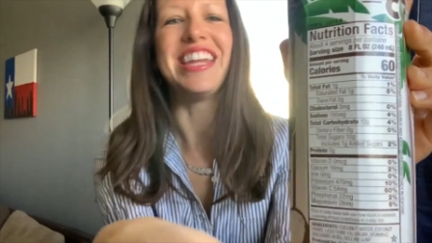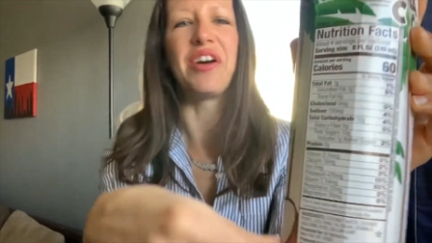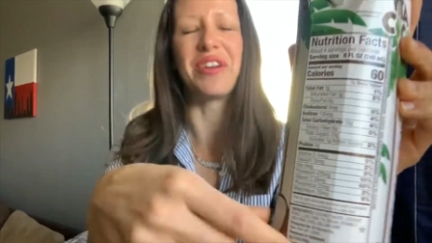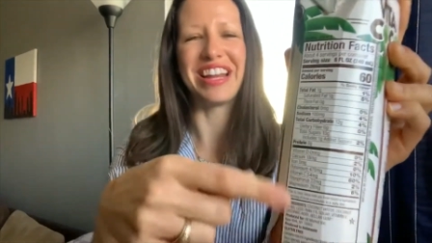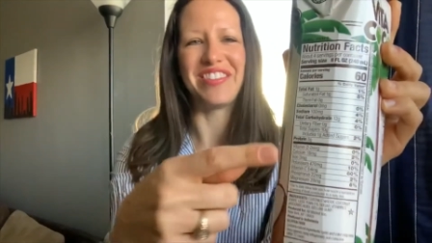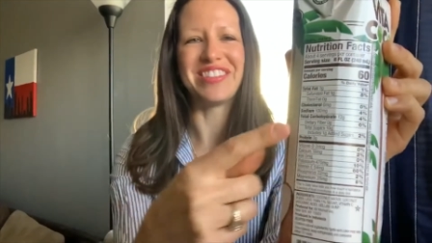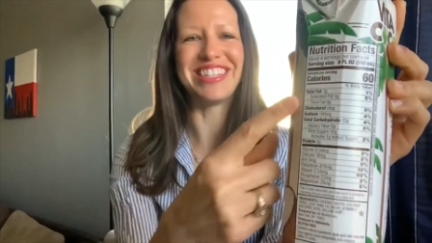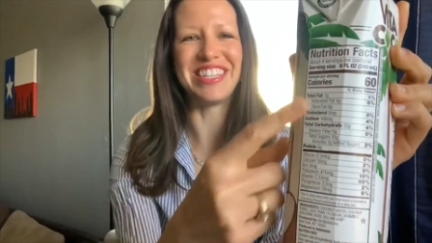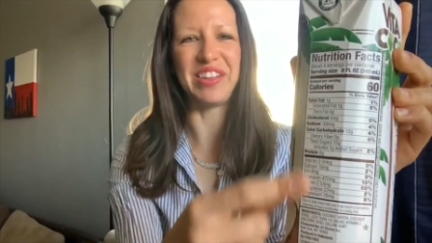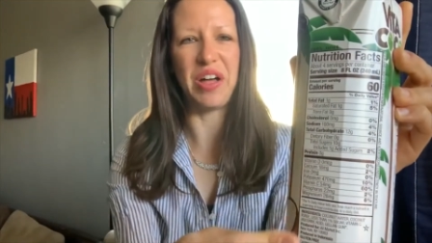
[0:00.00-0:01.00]
now, granted, this
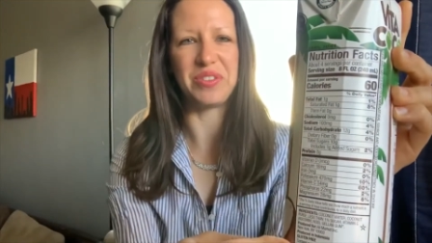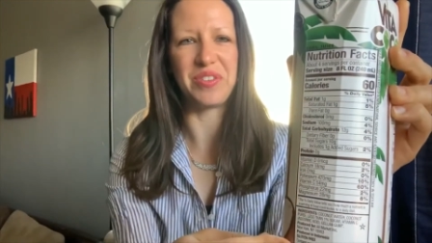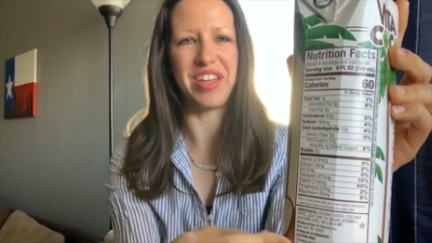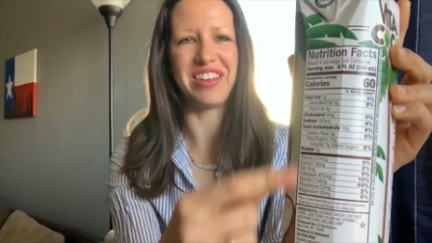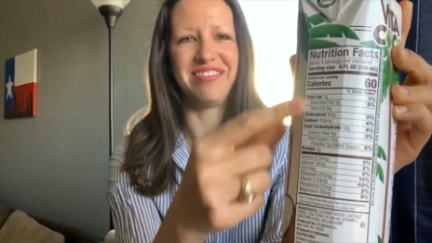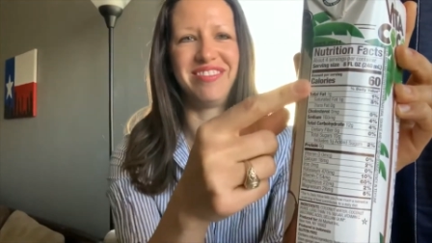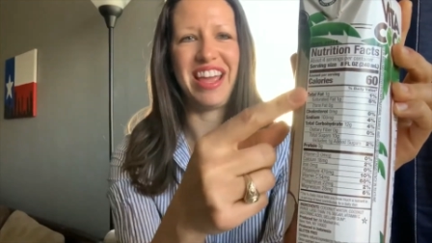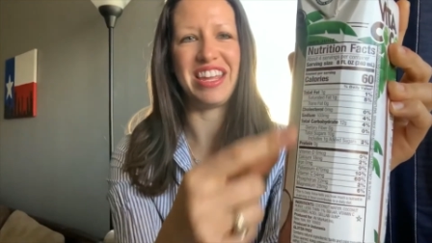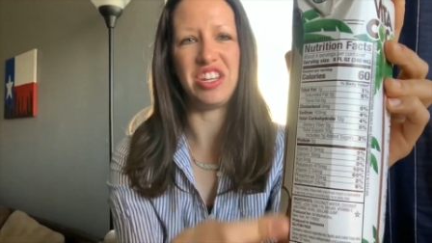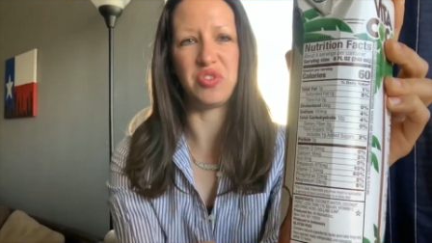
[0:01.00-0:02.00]
is still healthier than
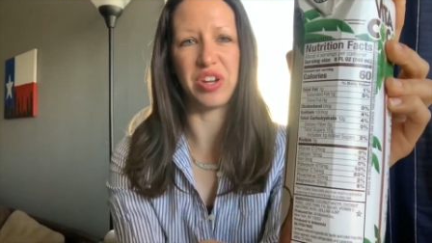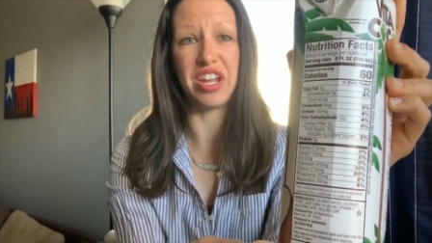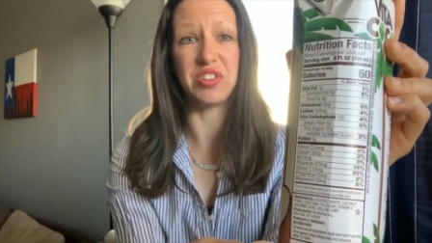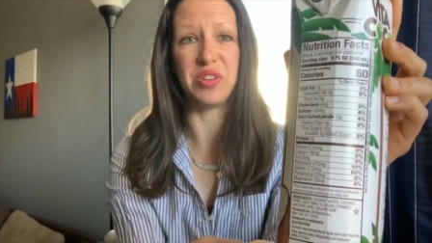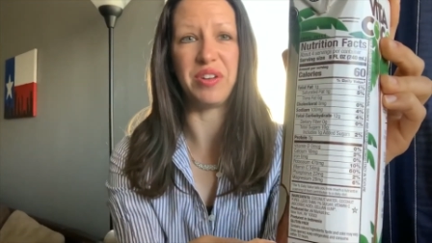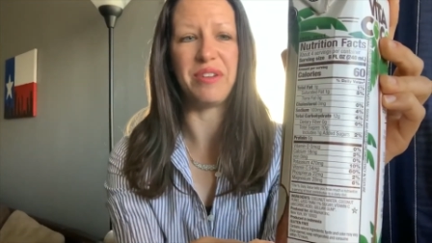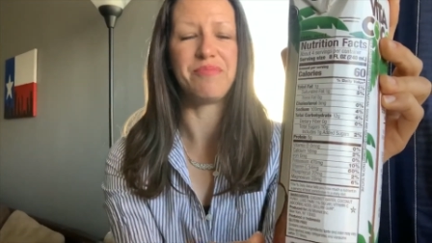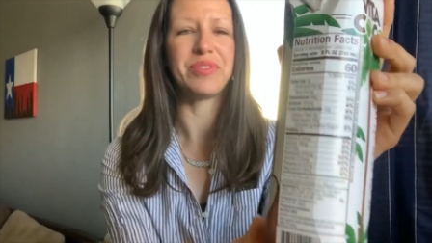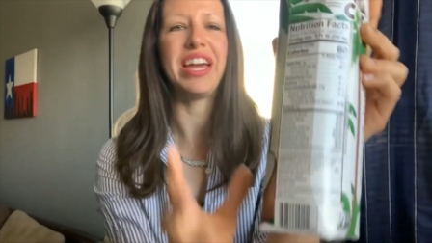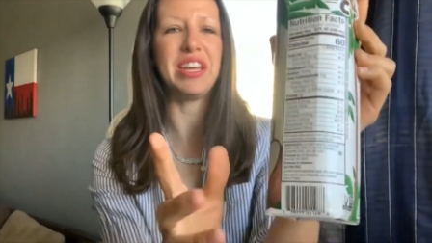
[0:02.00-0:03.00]
drinking a soda.
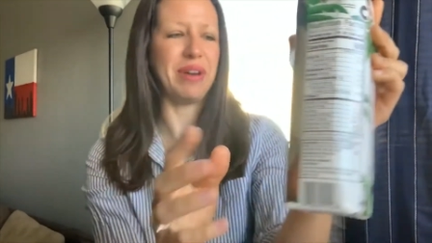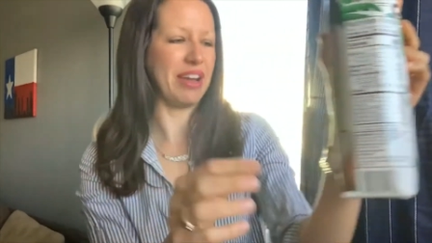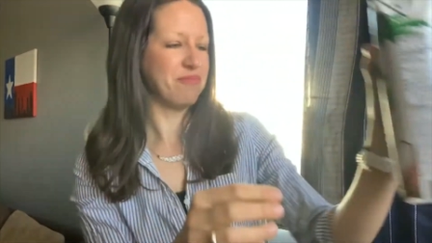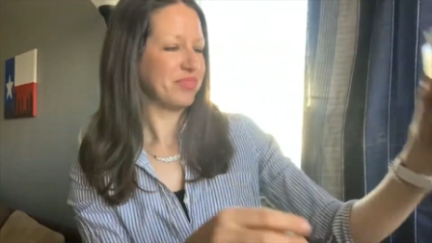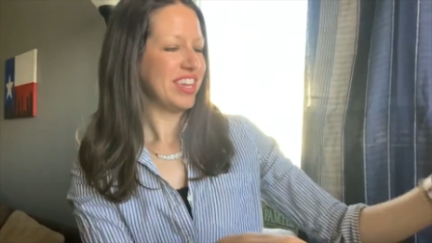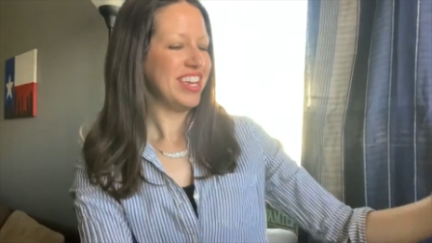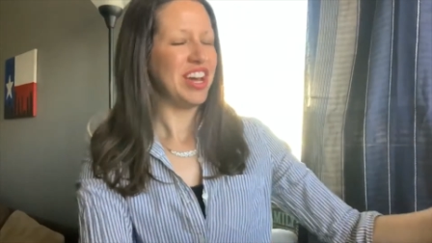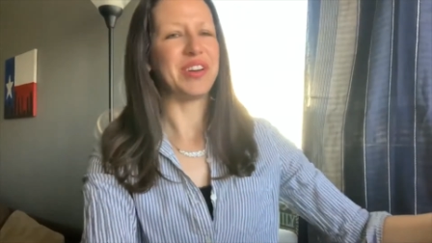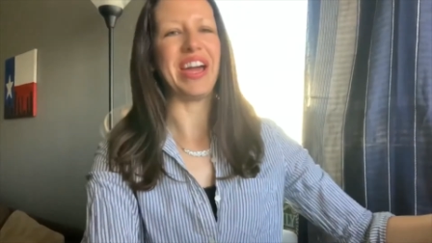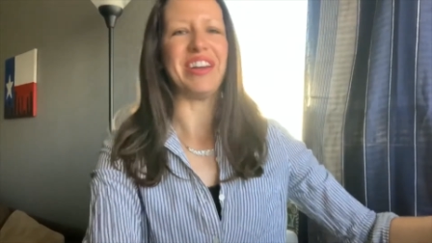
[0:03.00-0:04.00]
Anyway,
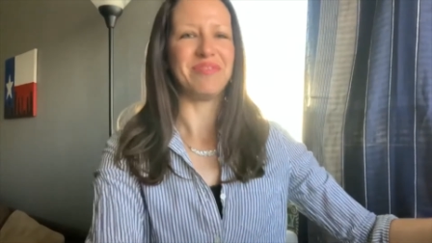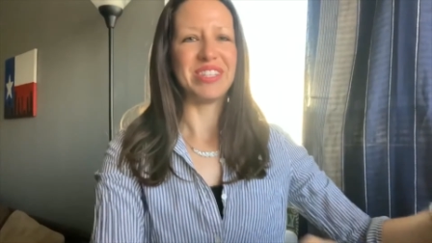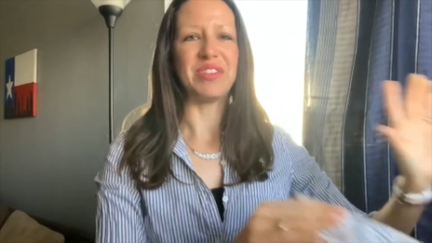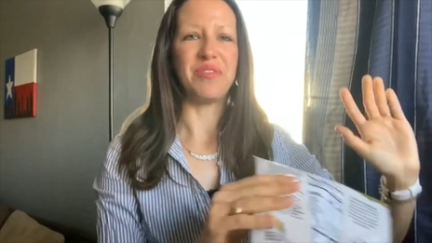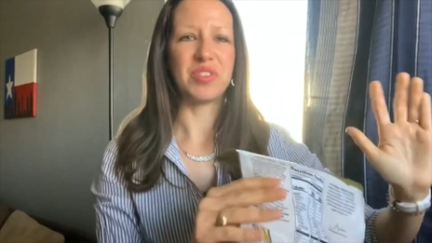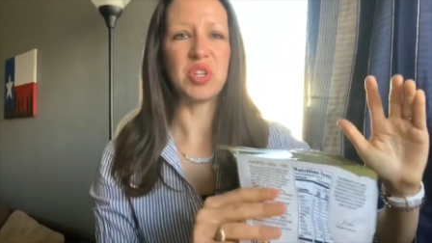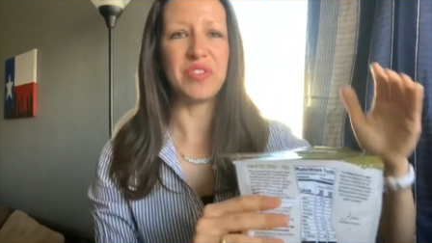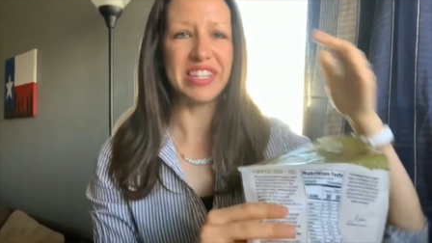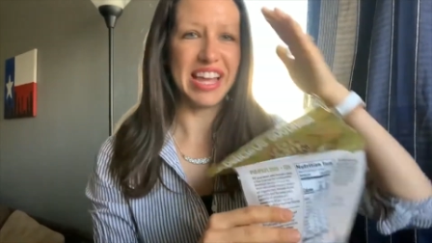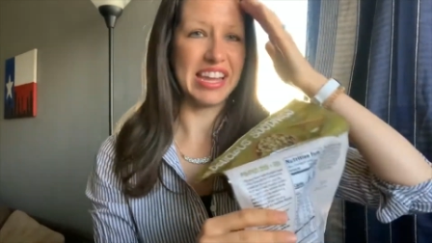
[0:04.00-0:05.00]
okay, so
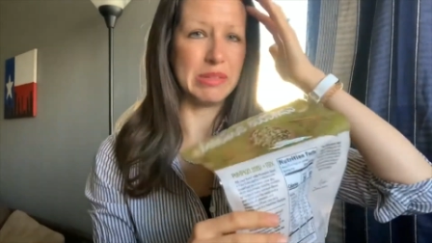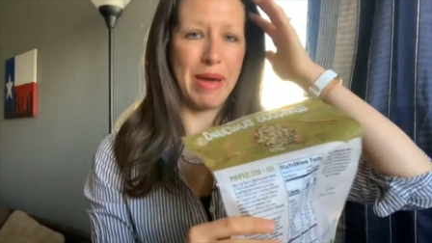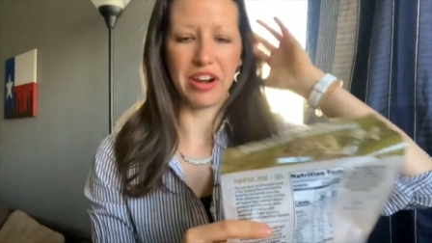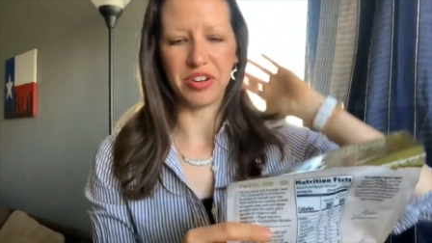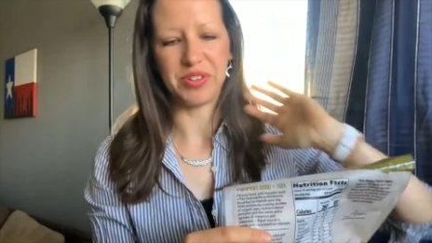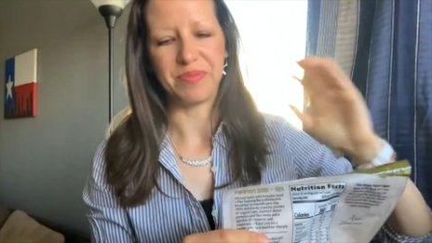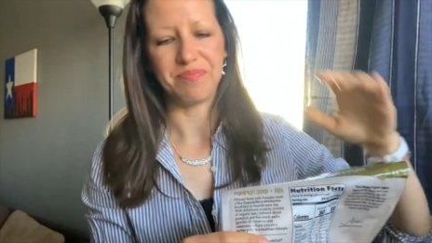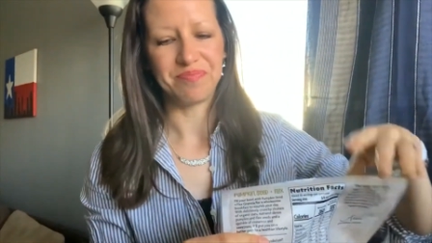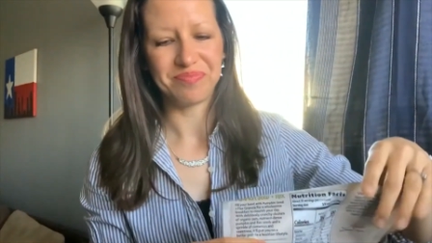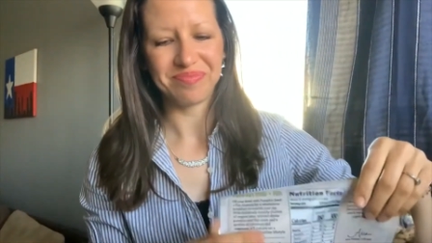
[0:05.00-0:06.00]
serving size matters.
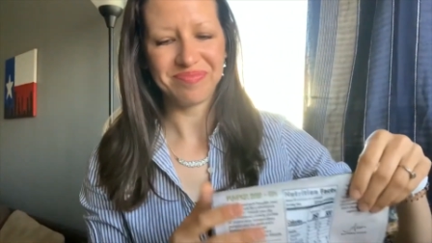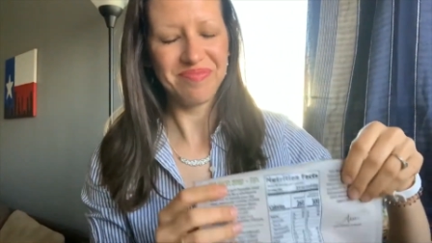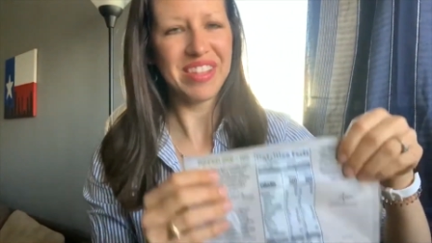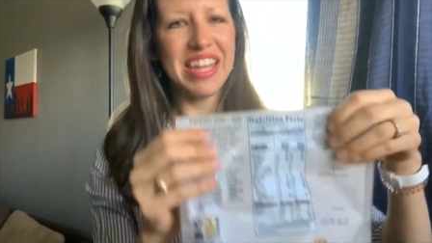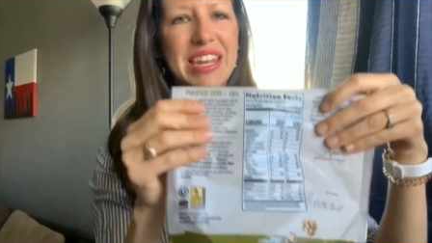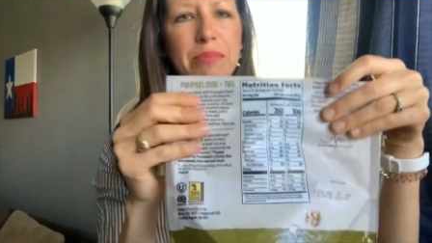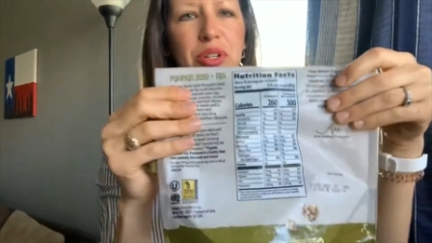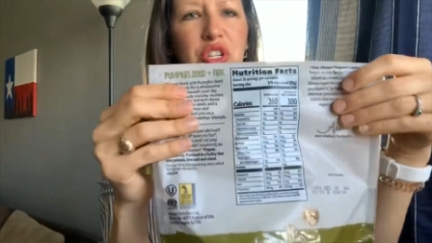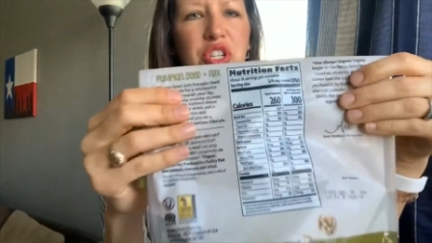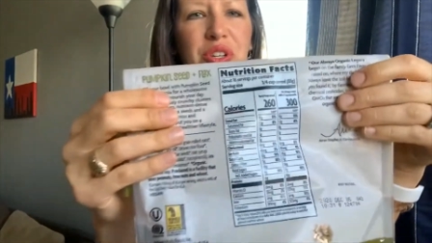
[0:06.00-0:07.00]

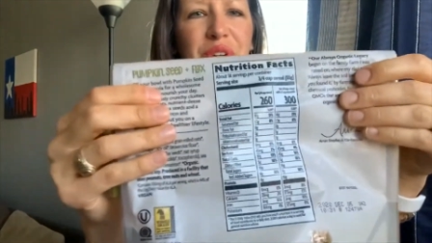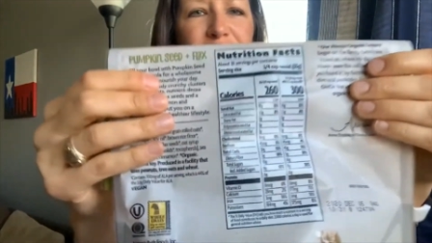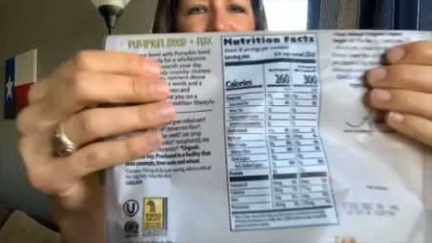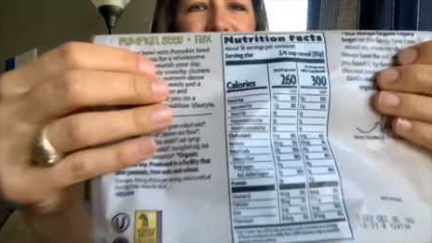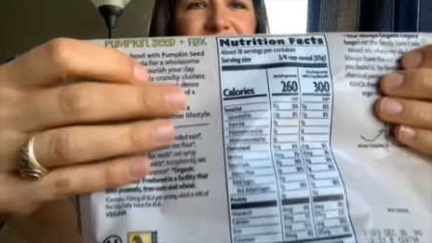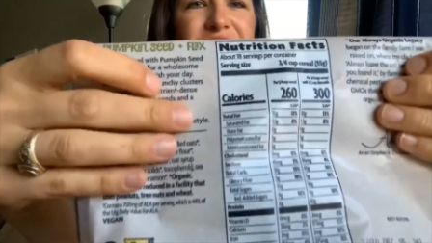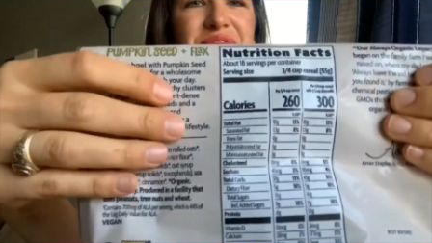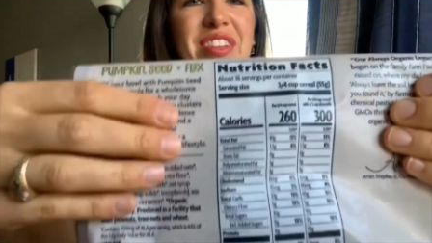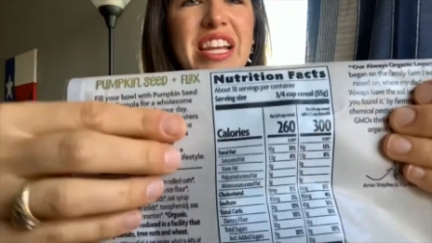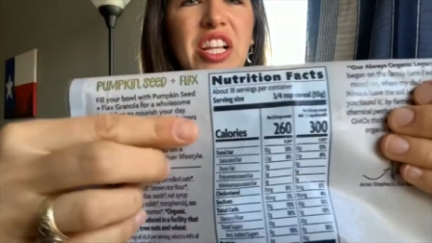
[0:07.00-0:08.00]
Number two,
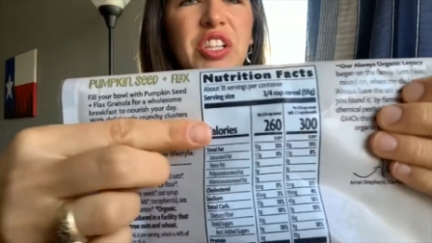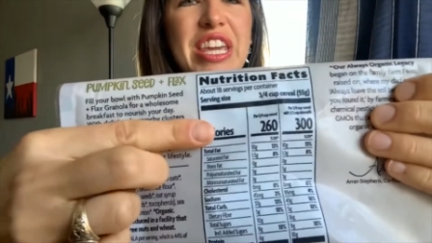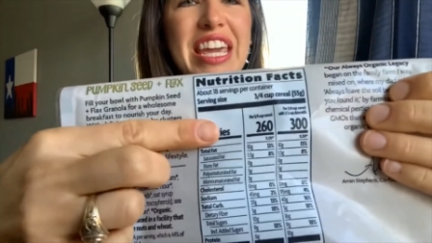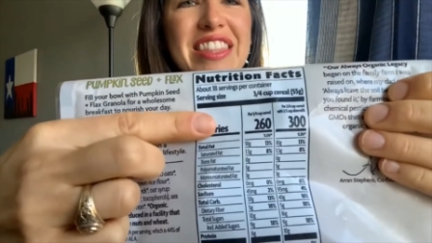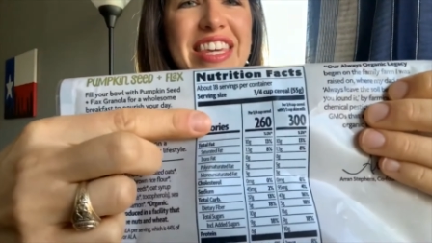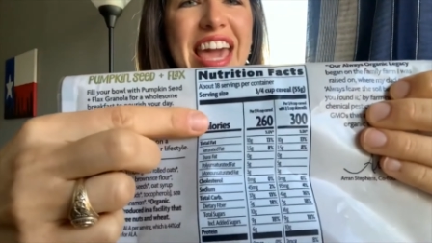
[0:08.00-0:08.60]
looking at the